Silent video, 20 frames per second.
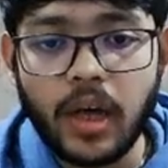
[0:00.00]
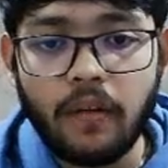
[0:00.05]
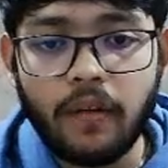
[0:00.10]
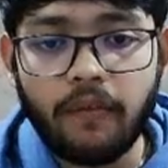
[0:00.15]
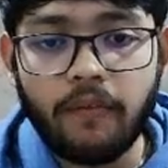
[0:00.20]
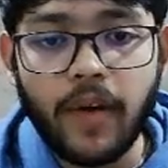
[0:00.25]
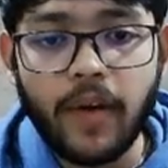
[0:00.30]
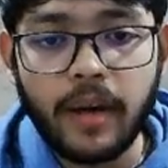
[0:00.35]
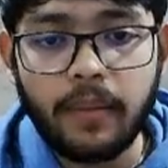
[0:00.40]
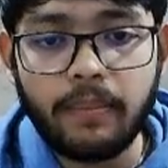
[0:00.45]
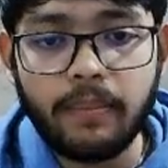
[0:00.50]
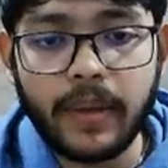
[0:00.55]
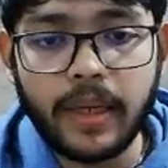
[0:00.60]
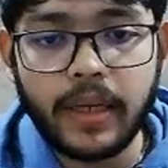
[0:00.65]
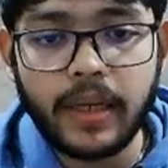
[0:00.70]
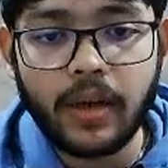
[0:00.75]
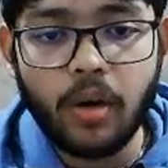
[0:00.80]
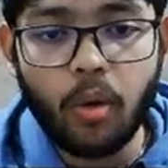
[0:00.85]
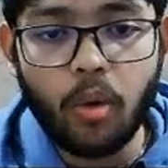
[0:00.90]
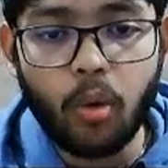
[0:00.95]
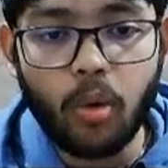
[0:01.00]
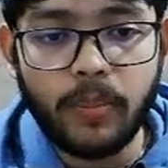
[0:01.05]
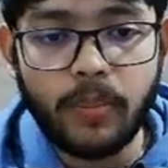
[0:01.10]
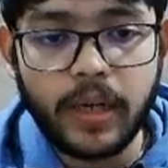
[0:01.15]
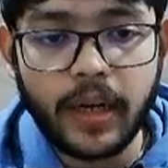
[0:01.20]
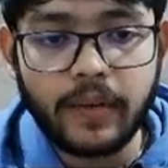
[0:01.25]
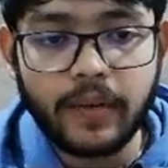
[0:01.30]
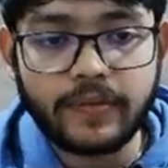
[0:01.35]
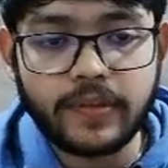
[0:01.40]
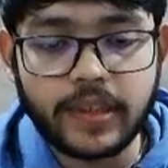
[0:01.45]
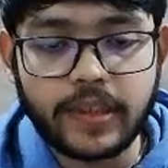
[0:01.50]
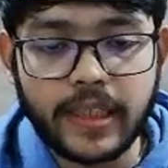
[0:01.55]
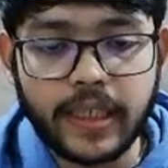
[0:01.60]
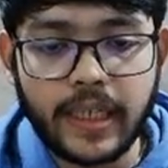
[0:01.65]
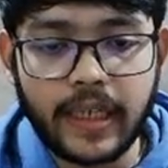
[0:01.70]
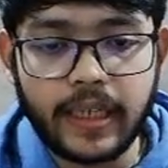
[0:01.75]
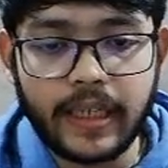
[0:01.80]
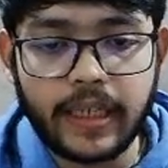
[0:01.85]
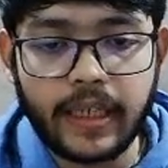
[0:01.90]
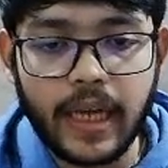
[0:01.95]
one being
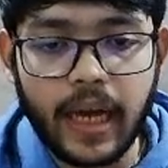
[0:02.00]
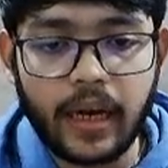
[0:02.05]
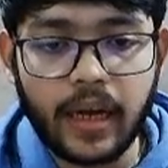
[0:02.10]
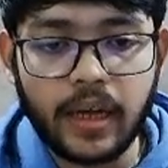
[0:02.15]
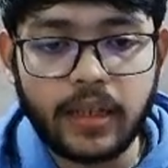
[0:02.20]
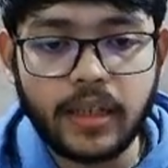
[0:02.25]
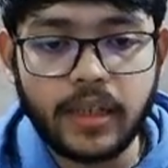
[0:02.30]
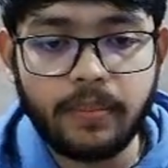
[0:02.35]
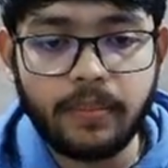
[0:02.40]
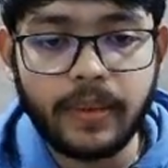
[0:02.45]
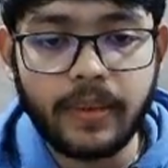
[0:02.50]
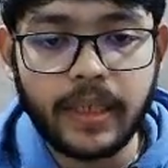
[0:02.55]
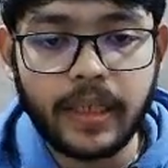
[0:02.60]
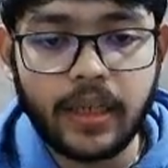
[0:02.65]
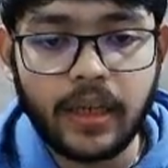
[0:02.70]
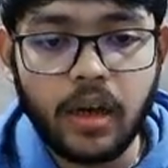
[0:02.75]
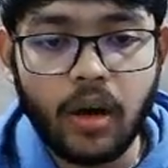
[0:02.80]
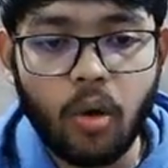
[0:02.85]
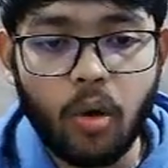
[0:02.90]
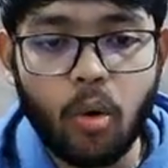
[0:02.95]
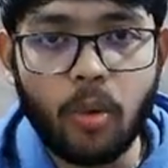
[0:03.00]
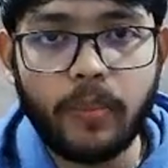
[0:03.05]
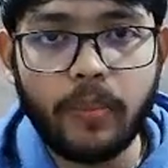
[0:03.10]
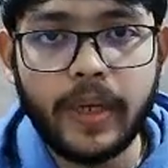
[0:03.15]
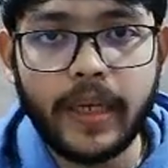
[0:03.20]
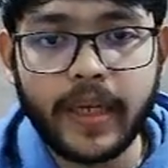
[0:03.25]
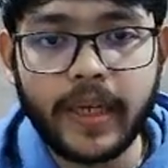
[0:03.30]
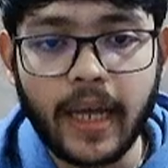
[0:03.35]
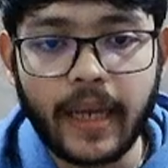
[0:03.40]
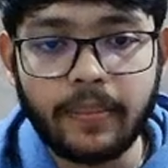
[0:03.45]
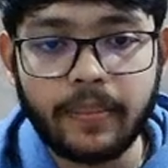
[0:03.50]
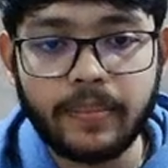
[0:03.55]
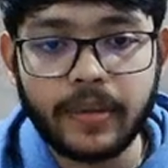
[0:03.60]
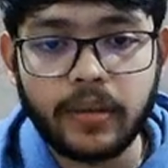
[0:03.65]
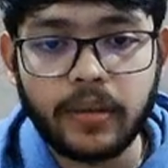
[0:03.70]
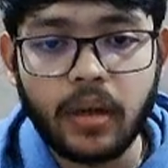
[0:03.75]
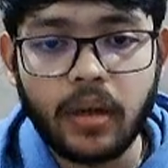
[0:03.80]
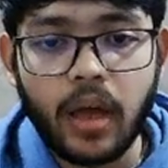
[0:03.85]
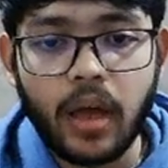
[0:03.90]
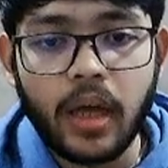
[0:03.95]
obrefcnt and other being obtype.
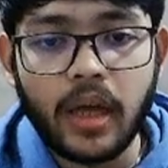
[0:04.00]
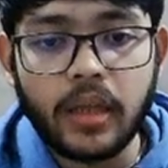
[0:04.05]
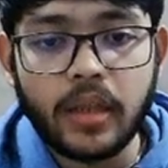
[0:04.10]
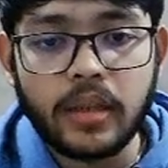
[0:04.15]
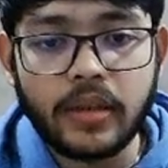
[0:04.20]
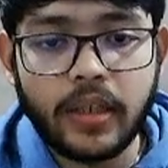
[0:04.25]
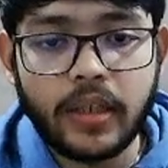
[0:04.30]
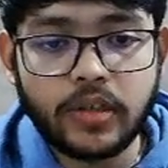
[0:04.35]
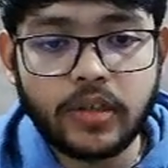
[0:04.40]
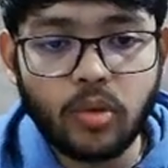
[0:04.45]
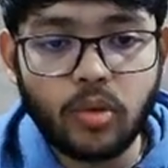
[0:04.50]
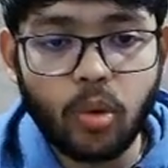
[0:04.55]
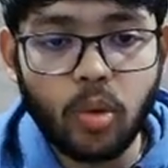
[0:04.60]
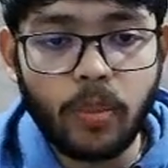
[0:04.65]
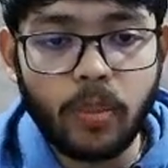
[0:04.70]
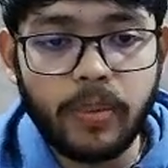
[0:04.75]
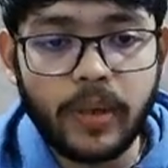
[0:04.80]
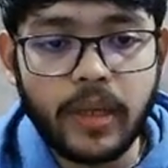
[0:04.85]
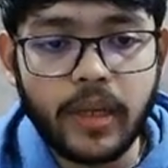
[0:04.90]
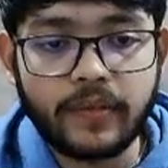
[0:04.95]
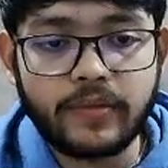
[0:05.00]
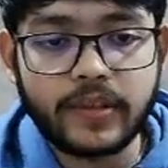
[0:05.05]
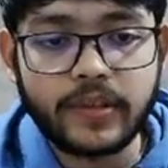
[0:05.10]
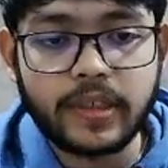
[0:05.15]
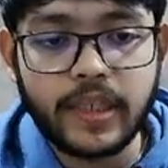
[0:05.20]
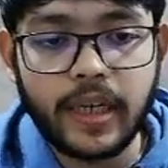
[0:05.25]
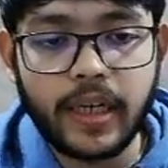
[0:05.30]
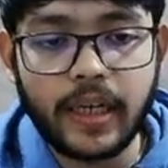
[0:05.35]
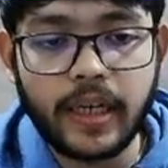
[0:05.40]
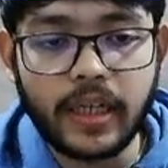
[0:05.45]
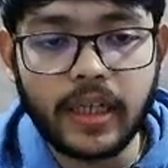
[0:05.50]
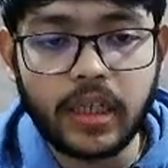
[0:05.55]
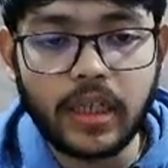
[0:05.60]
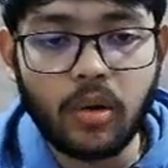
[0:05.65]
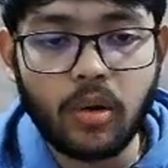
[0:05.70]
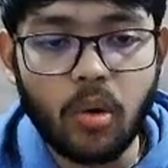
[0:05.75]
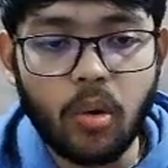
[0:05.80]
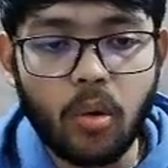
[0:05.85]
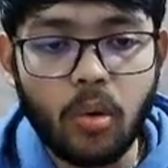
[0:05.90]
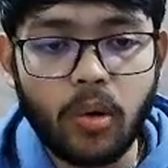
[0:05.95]
This obrefcnt
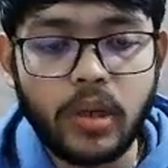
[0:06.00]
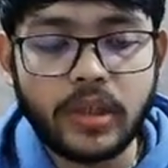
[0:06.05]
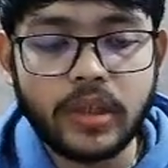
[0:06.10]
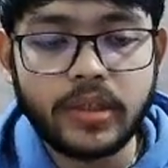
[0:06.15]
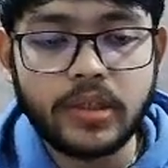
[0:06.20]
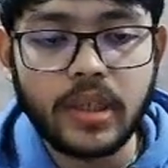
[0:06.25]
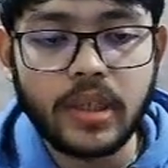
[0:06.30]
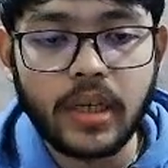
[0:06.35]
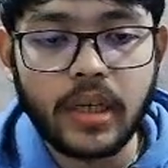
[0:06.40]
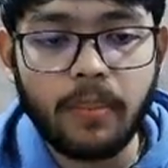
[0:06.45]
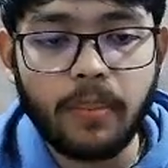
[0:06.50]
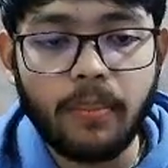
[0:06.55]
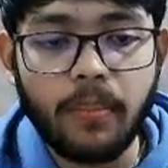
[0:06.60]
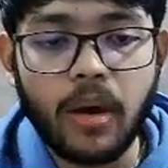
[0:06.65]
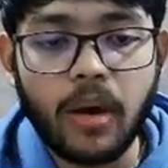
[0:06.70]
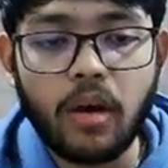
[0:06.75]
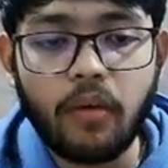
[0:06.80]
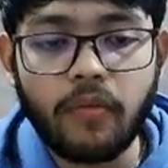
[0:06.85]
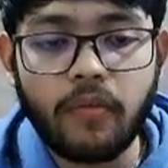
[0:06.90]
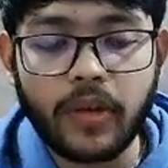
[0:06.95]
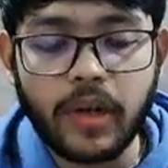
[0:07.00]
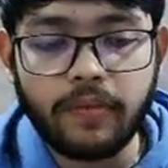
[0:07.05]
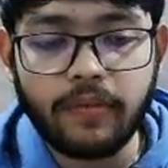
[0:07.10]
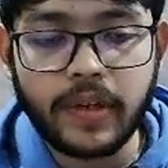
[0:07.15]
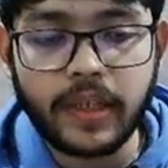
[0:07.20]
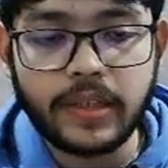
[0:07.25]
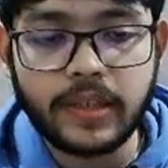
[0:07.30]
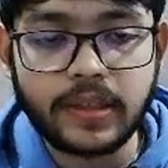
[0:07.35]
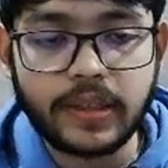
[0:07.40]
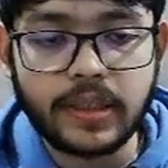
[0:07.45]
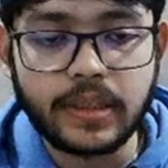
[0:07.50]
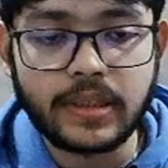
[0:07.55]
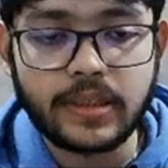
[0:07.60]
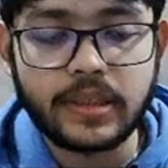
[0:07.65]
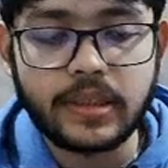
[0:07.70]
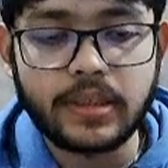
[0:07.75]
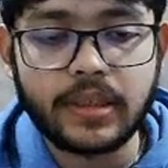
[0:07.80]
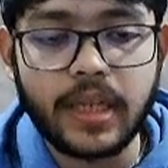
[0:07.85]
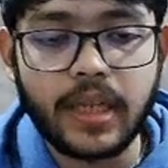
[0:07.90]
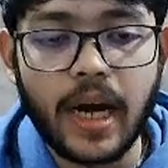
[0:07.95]
holds the number of references
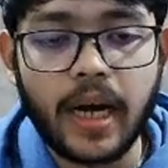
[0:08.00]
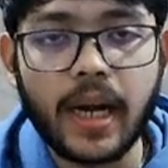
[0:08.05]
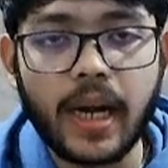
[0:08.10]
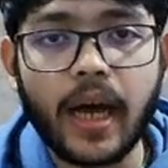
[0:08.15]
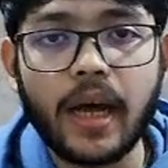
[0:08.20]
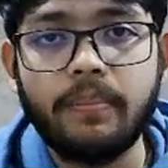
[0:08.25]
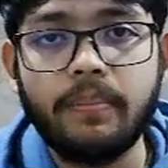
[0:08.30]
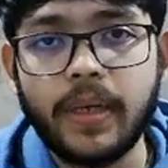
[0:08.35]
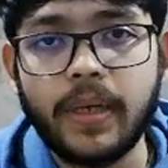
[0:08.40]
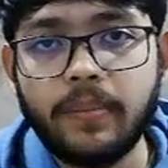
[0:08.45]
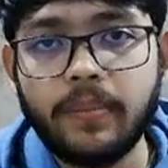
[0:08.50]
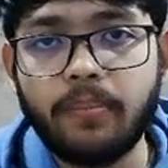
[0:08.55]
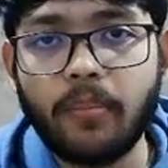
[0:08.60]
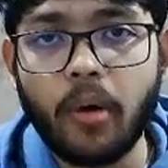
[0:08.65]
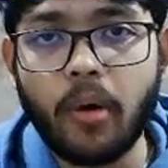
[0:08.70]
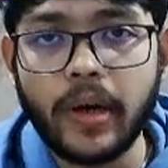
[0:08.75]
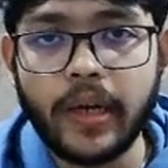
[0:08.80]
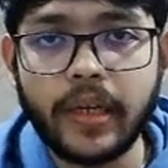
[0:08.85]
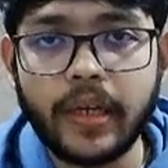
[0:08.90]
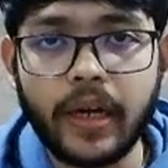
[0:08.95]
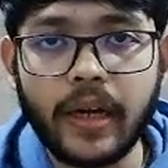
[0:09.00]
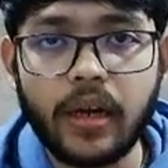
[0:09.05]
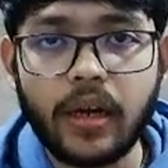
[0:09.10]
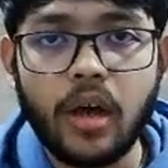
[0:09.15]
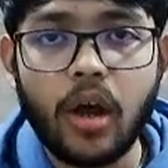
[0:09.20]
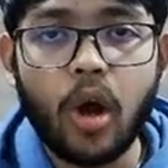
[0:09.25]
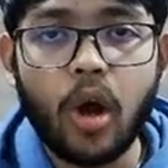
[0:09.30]
that are being pointed